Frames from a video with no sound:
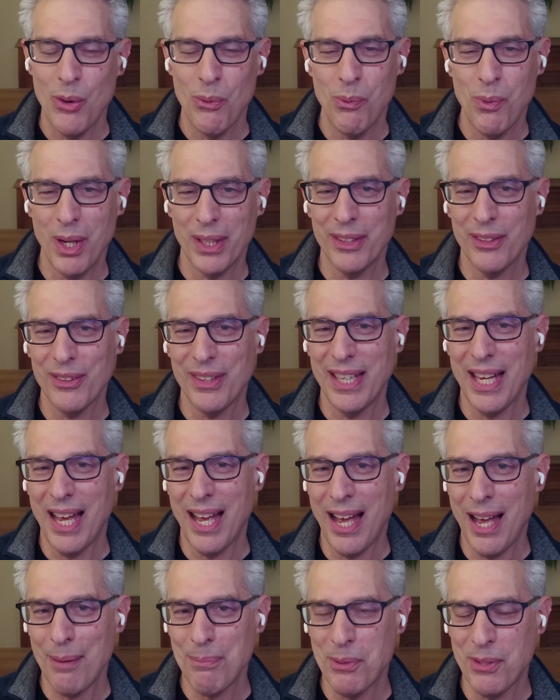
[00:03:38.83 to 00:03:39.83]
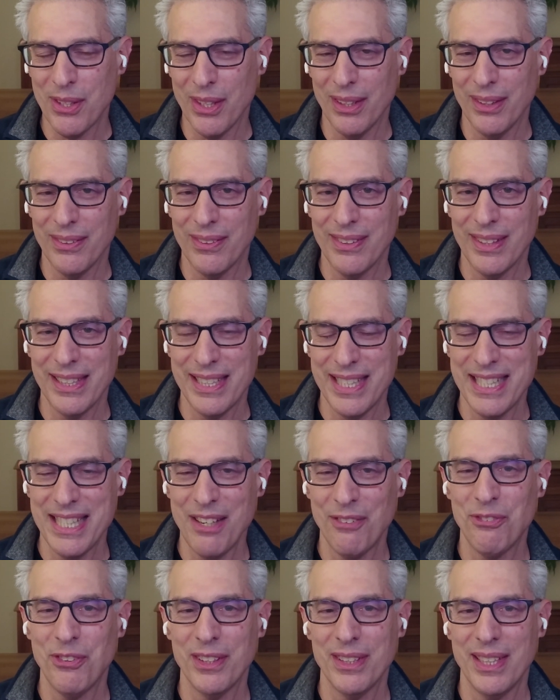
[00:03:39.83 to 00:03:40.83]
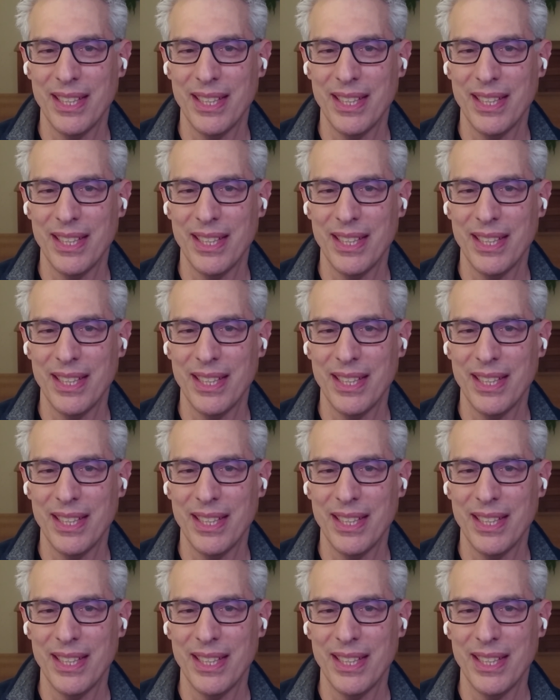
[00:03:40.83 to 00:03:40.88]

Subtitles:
What are the options? It's different